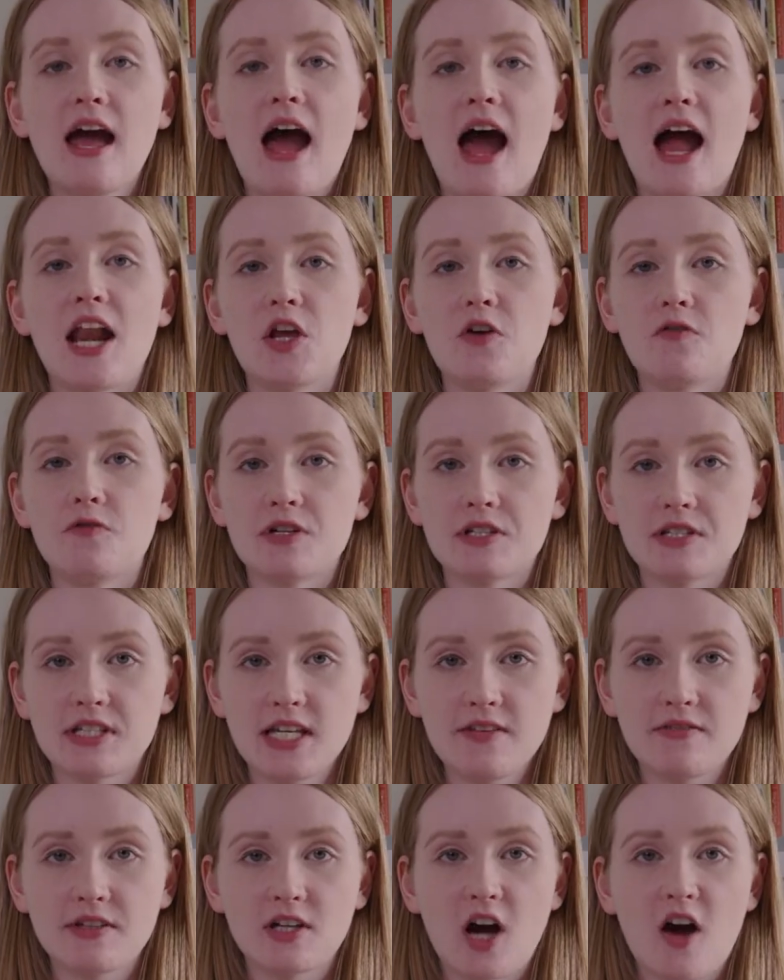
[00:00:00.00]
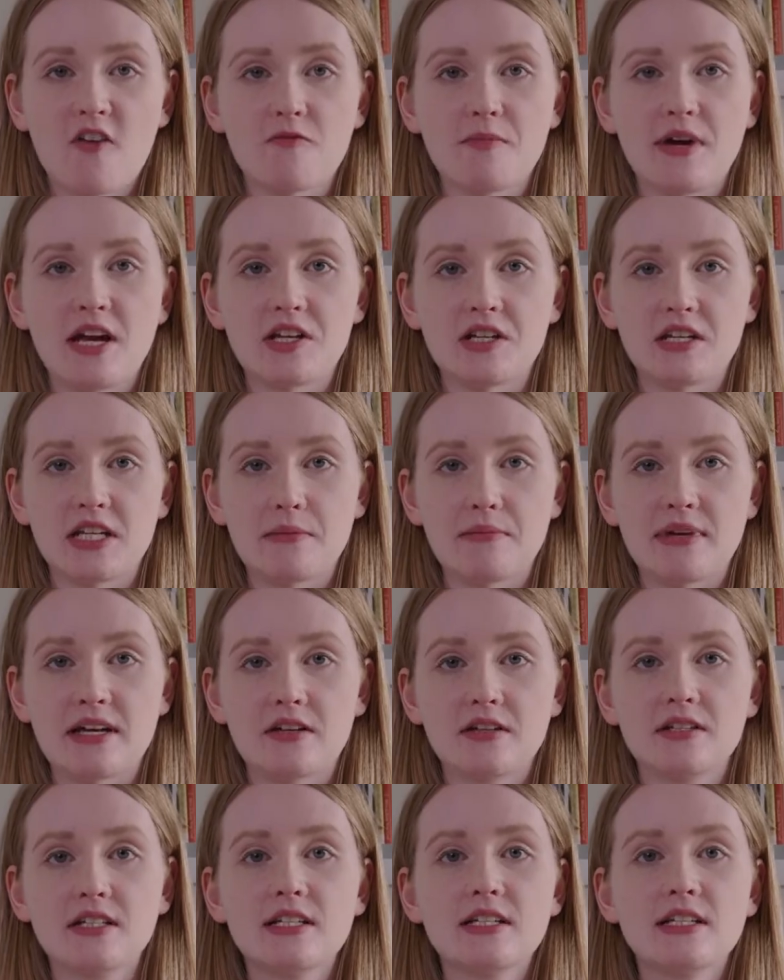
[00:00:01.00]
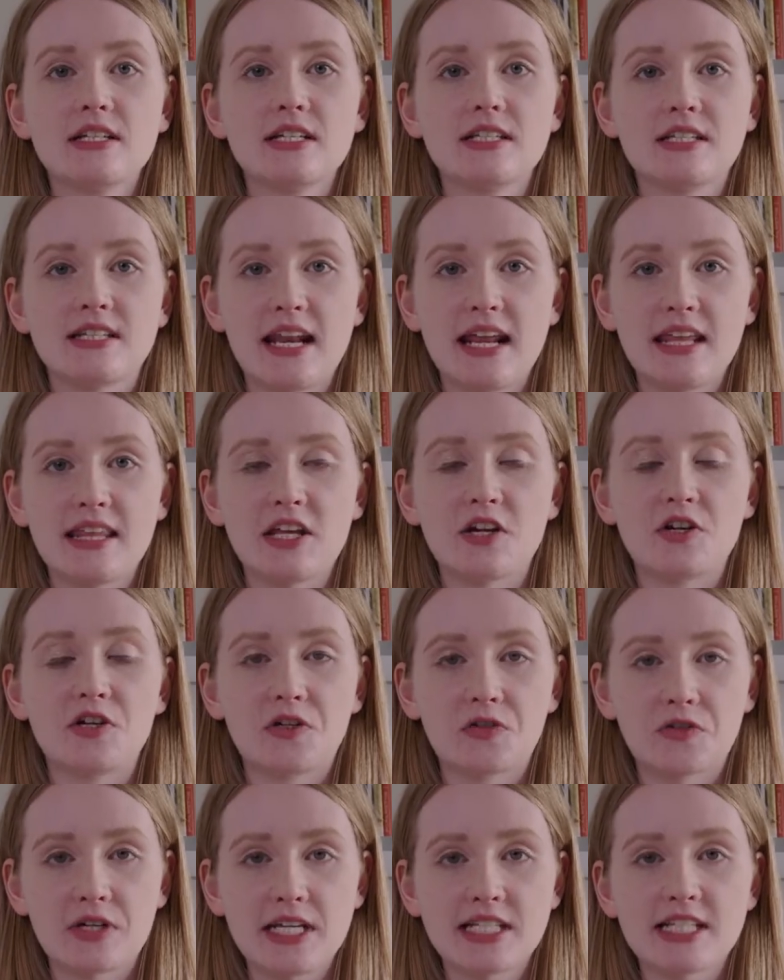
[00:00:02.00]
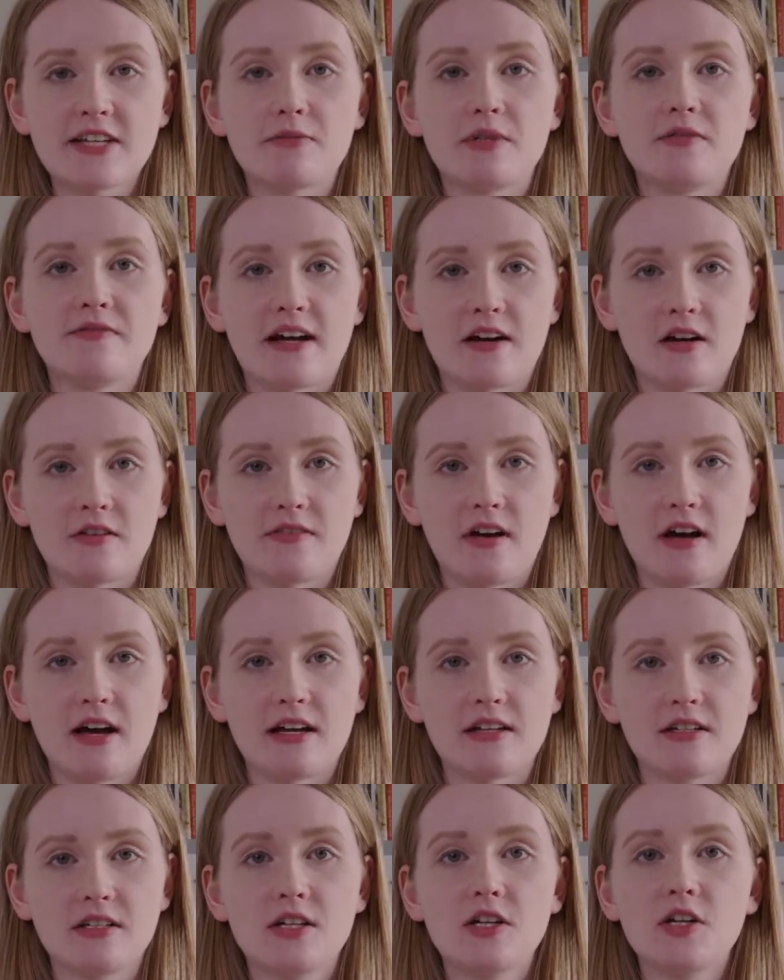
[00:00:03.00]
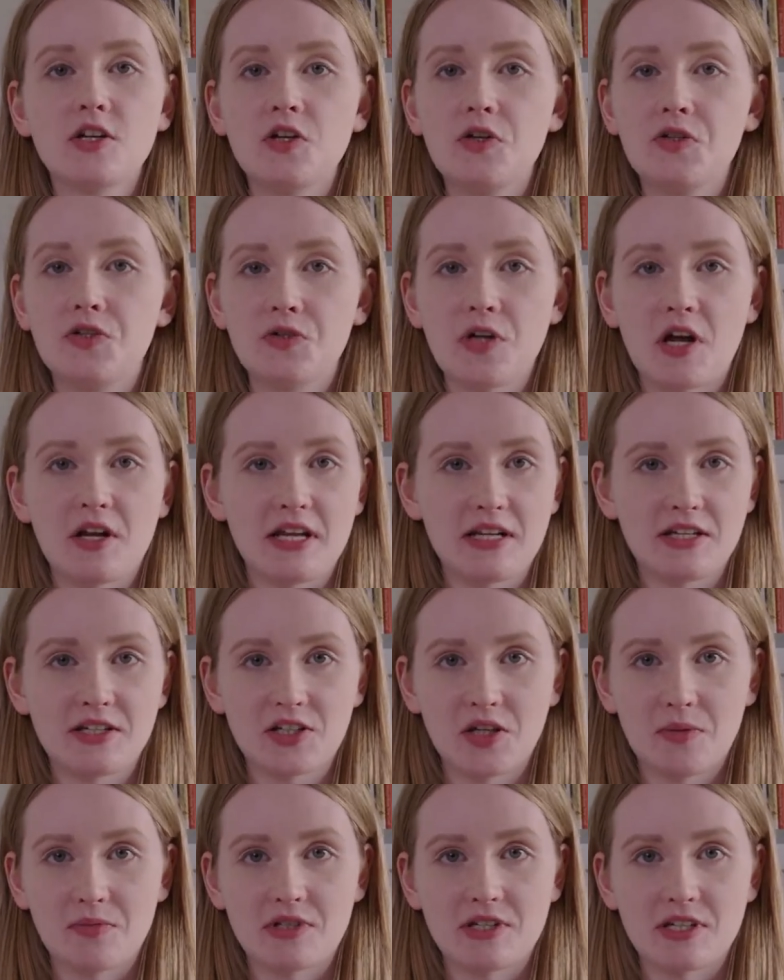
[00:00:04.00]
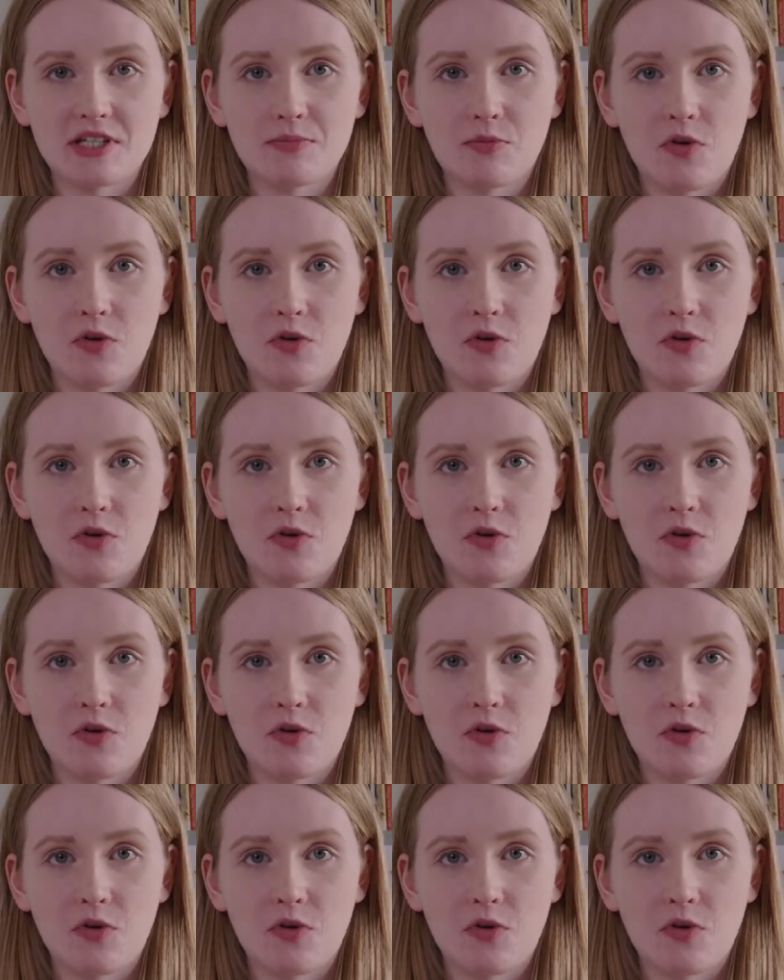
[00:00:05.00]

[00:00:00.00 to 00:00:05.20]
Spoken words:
and you've received a confirmation email stating that your degrees have been verified, you do not need to come to this